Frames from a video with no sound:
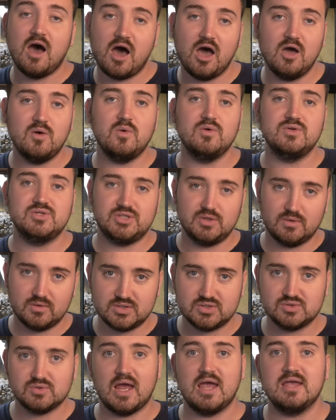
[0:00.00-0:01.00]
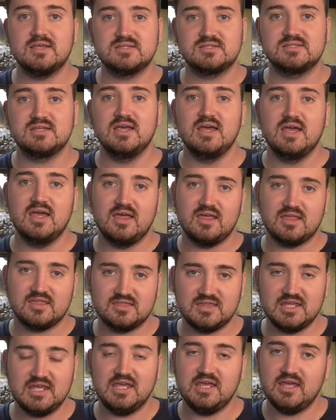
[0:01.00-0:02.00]
I want to address
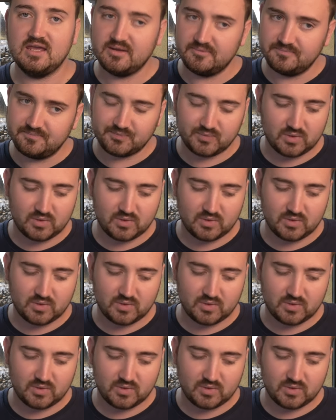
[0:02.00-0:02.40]
the